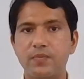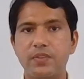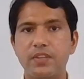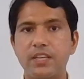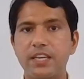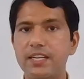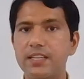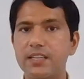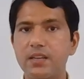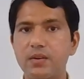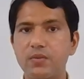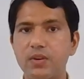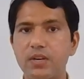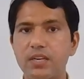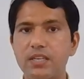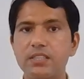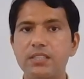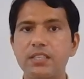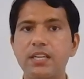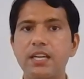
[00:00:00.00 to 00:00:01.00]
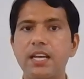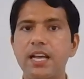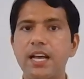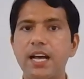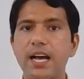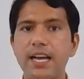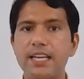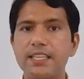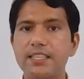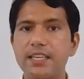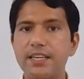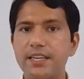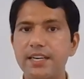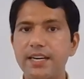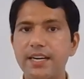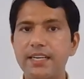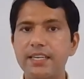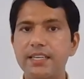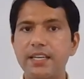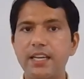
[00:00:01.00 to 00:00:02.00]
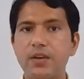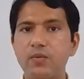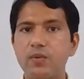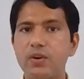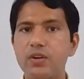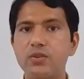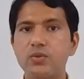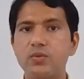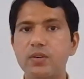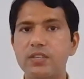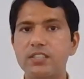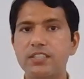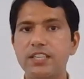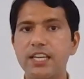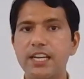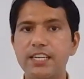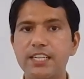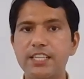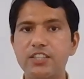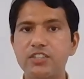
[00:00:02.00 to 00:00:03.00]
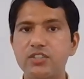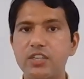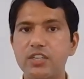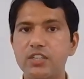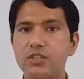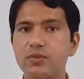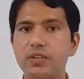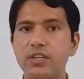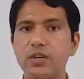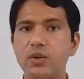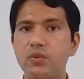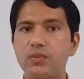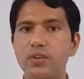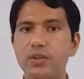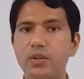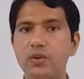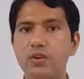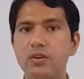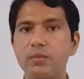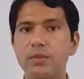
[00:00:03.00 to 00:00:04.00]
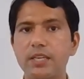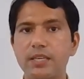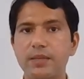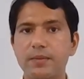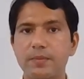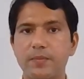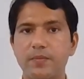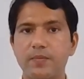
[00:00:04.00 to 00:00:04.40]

In other words, I generate a one-to-one scale digital twin of economy.